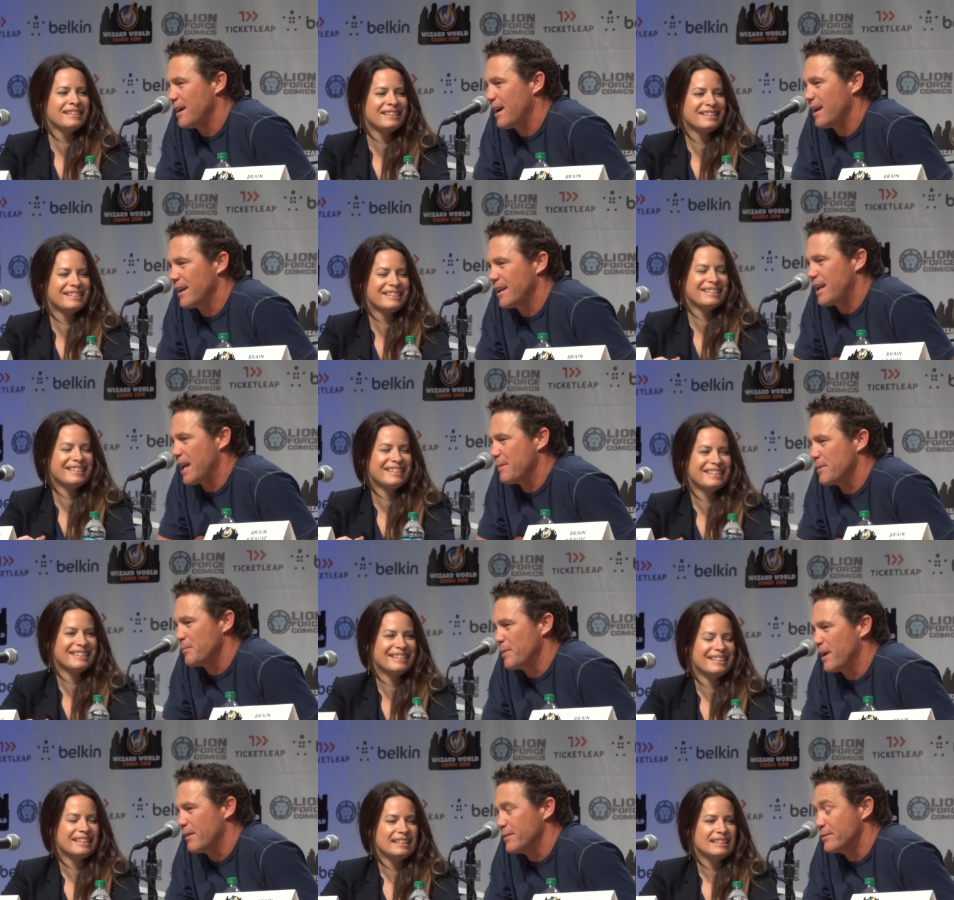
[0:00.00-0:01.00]
Speaker 1: I came to
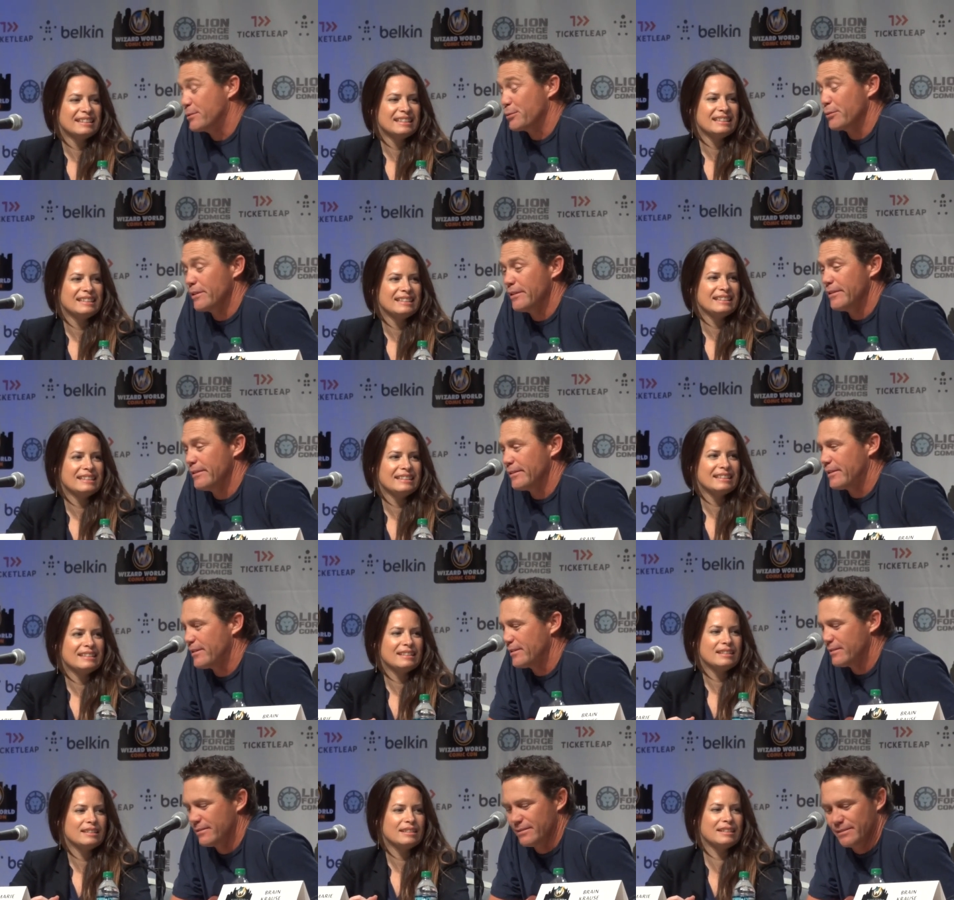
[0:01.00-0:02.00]
me, I was drunk.
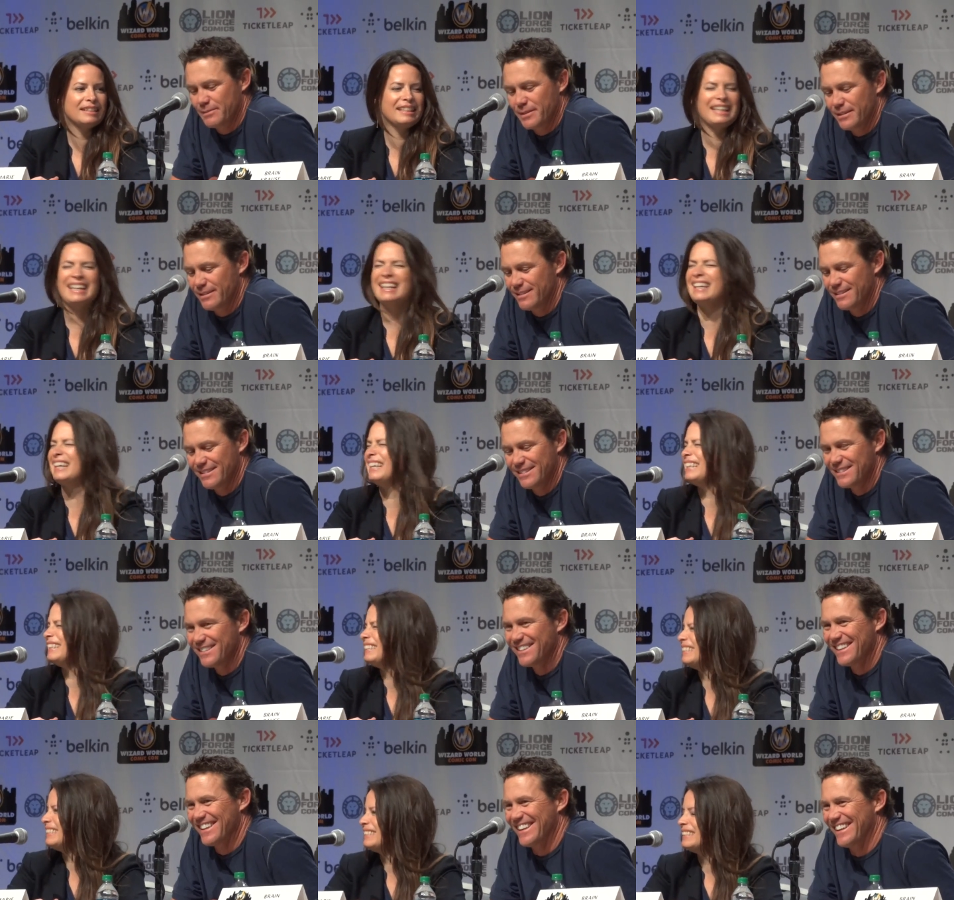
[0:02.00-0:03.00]
You're
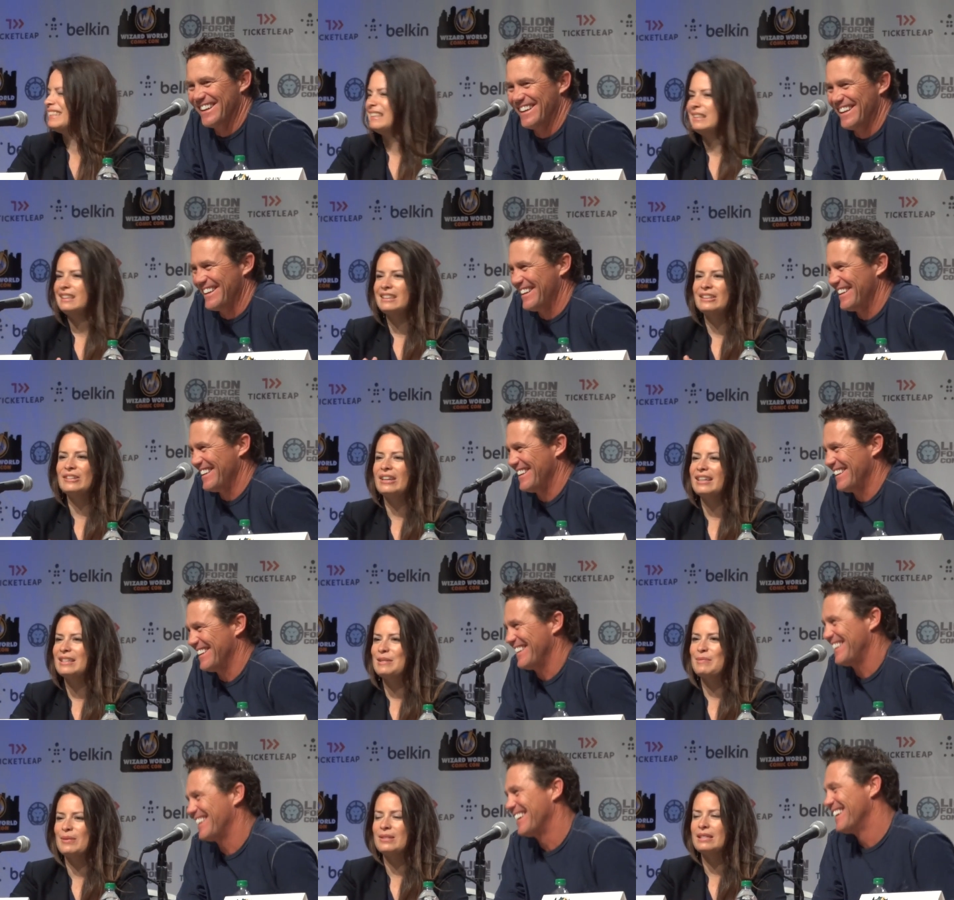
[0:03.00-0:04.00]
not
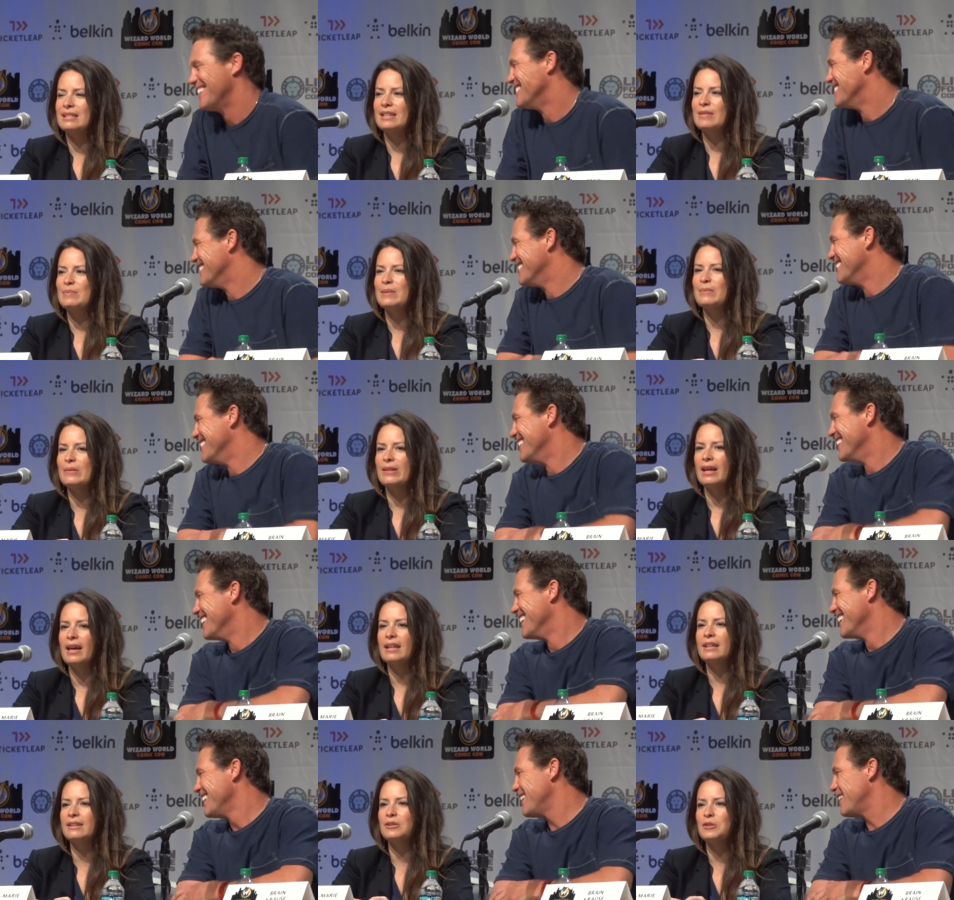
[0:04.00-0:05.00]
Speaker 2: supposed to tell people
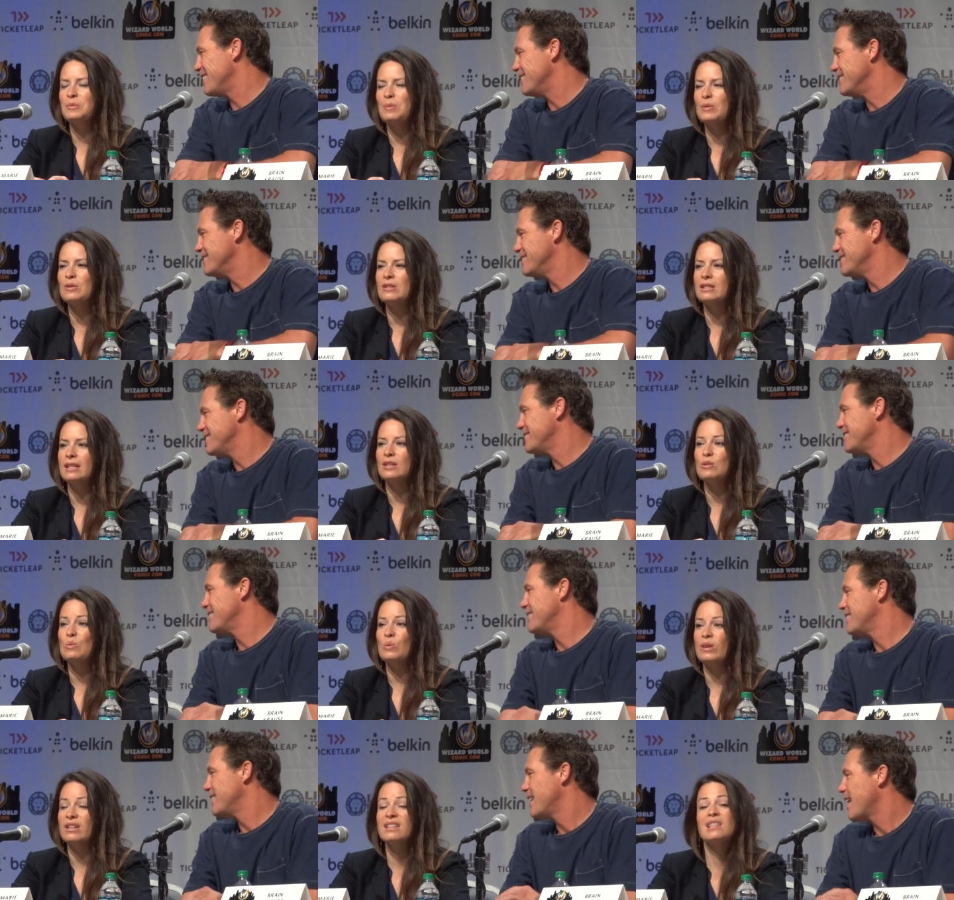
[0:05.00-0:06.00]
that. You're oh. supposed to say you
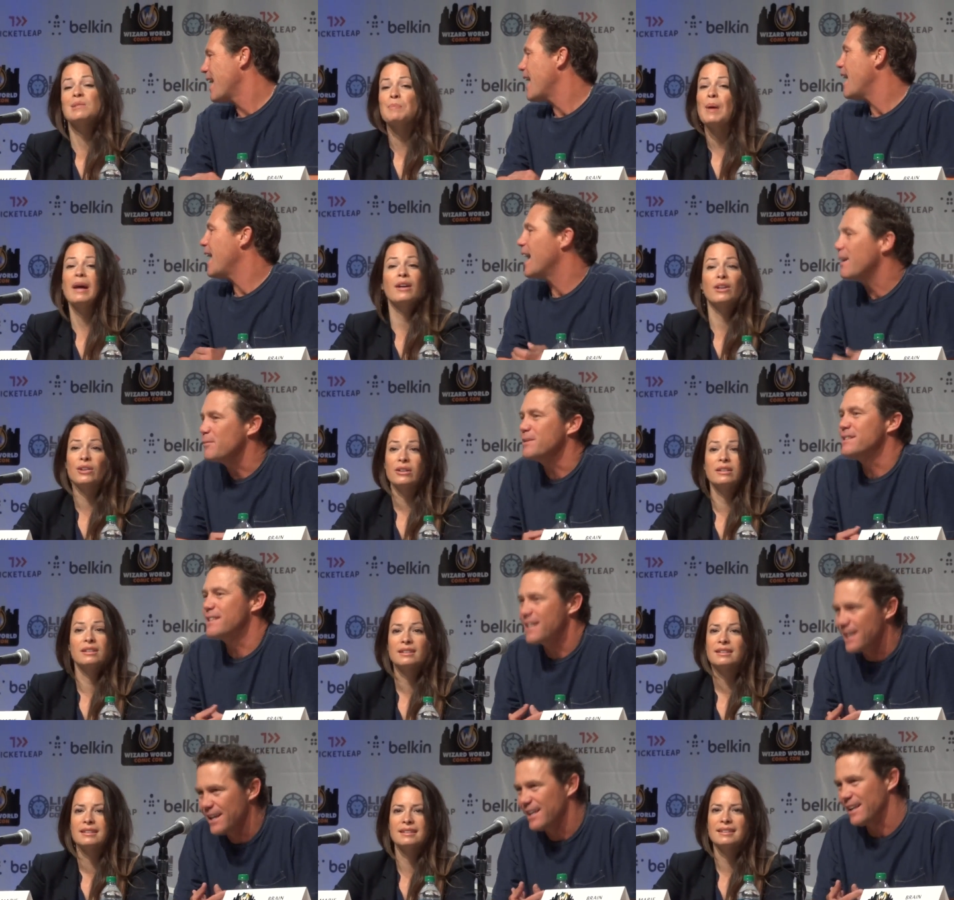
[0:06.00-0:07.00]
were inspired. I was
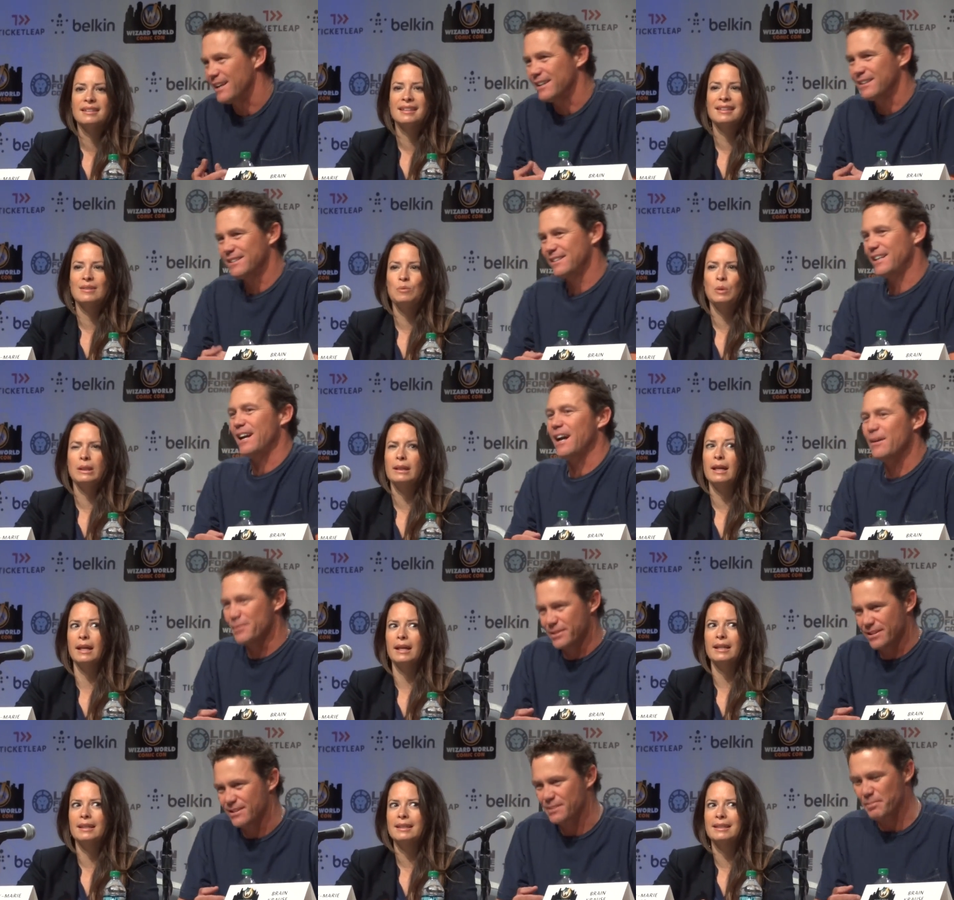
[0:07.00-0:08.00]
kidding.
Speaker 1: One yeah, night. I
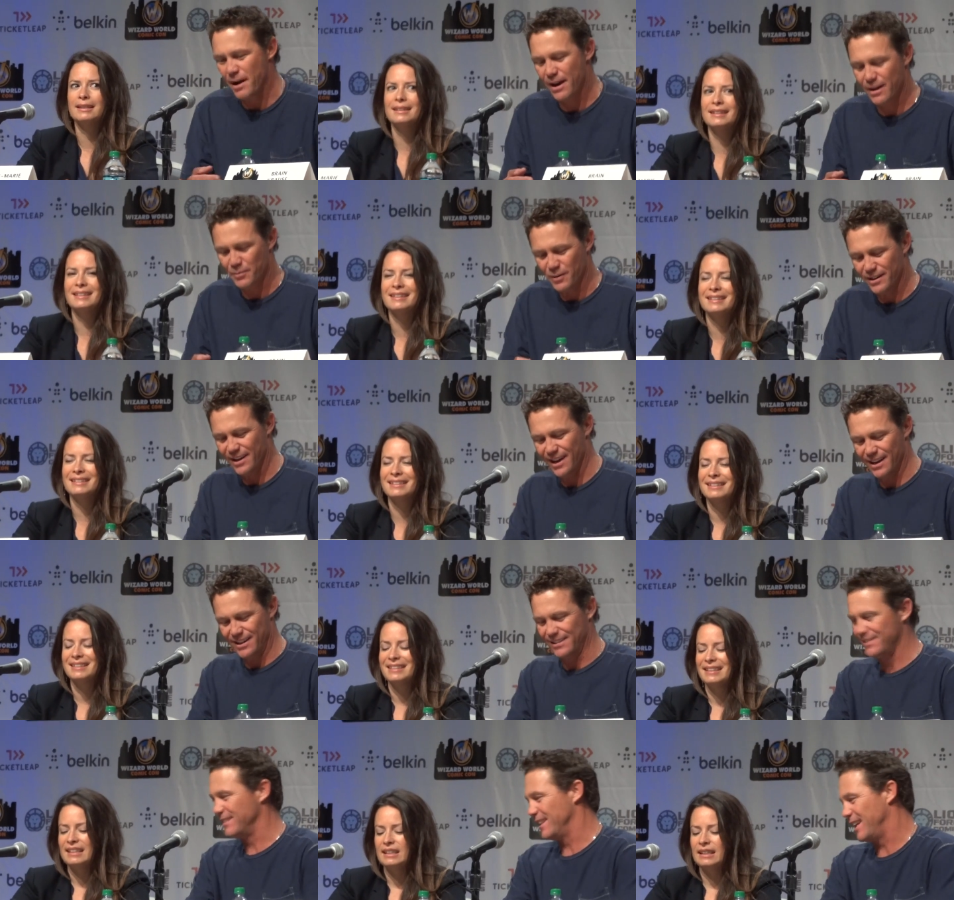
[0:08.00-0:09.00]
was inspired one night.
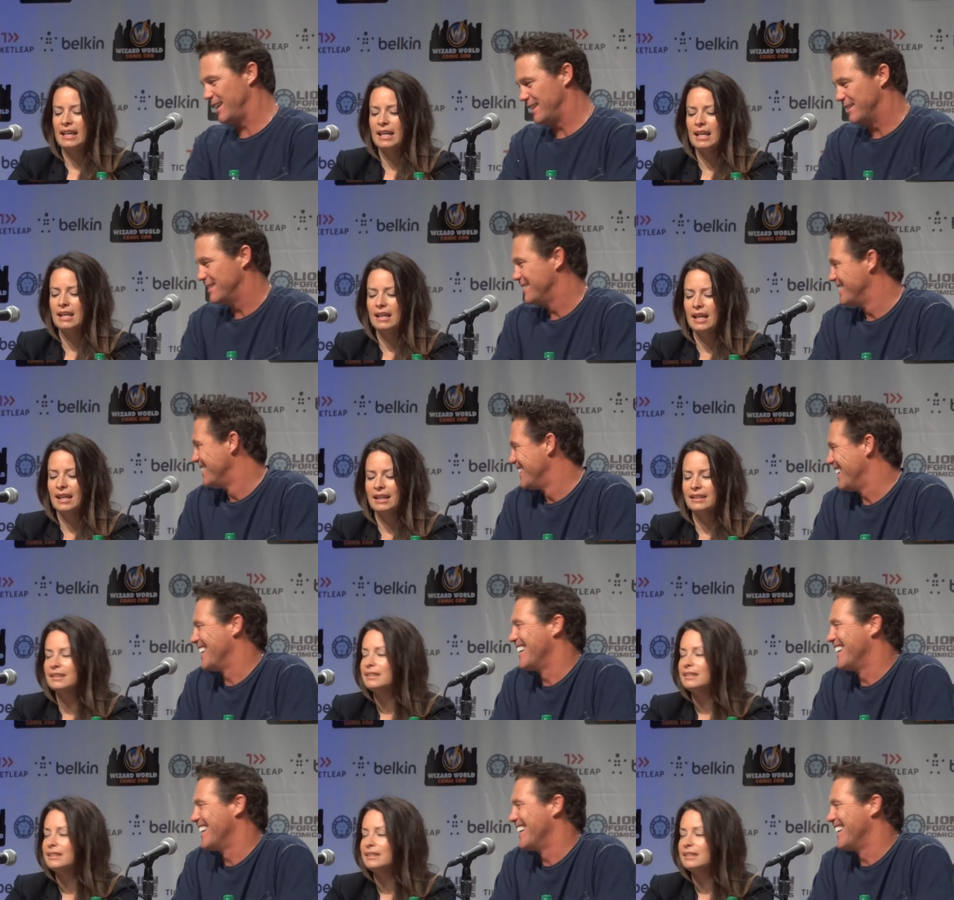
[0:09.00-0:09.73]
Late, late at